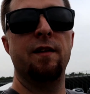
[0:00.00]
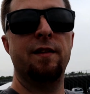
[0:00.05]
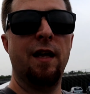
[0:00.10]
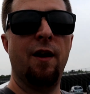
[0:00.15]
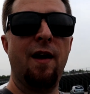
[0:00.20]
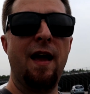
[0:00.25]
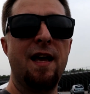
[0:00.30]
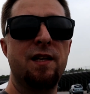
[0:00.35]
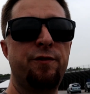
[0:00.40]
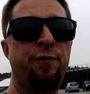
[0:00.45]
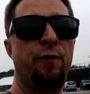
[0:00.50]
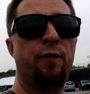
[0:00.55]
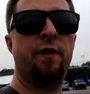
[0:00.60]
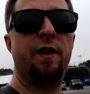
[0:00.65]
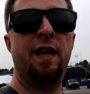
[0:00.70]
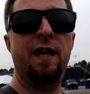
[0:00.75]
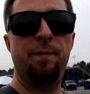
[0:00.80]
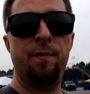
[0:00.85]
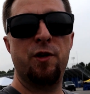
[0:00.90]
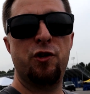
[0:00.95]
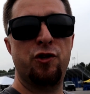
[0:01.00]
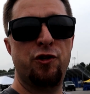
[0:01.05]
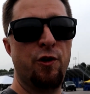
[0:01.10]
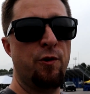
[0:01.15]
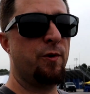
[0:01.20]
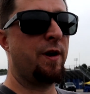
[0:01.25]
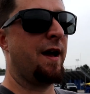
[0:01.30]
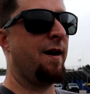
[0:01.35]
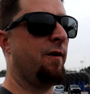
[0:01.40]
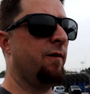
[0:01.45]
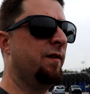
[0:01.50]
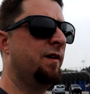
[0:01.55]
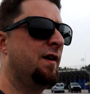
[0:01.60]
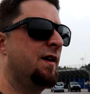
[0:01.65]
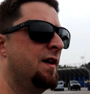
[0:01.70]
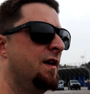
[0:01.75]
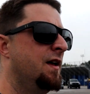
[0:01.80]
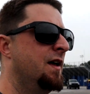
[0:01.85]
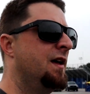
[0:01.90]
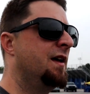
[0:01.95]
Now as for the Hemi Shootout,
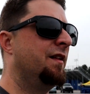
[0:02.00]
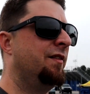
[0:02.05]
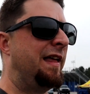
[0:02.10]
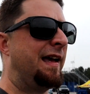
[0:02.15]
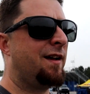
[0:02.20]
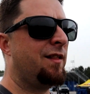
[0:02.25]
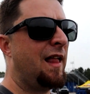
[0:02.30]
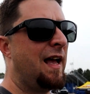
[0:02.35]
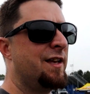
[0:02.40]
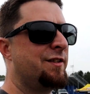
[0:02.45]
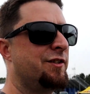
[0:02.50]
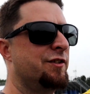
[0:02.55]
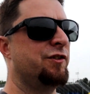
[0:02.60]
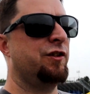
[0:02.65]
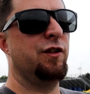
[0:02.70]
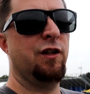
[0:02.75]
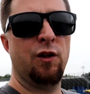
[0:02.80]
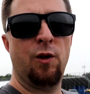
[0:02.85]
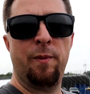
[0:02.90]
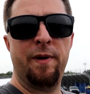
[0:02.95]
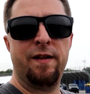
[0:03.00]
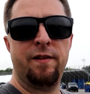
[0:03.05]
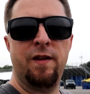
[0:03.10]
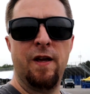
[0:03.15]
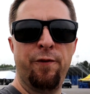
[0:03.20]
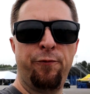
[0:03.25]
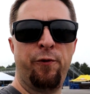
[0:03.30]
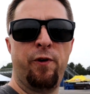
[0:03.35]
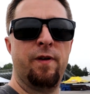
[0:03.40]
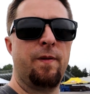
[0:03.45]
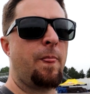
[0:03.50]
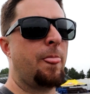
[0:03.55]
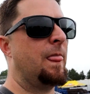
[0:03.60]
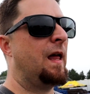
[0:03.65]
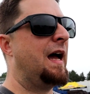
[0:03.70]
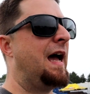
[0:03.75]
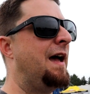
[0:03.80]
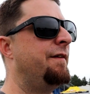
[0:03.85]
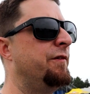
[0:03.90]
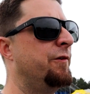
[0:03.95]
that class is a little bit different.
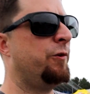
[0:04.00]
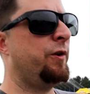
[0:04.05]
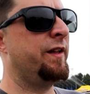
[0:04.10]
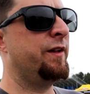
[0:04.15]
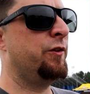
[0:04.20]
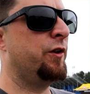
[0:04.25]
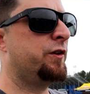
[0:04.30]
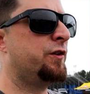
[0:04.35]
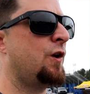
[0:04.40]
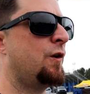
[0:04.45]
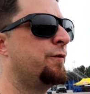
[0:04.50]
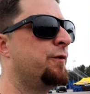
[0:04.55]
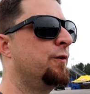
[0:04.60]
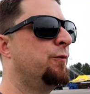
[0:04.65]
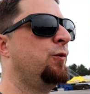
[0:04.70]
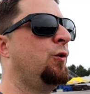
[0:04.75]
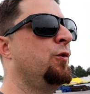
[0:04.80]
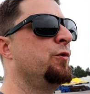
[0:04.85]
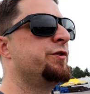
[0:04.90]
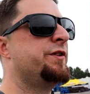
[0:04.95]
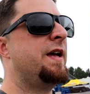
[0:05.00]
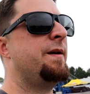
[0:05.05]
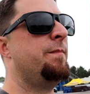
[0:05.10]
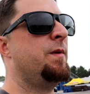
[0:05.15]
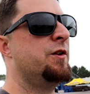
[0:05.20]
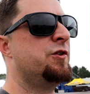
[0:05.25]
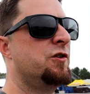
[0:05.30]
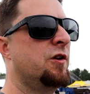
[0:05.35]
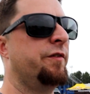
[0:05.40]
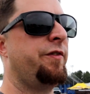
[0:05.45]
I haven't really looked over the rules that much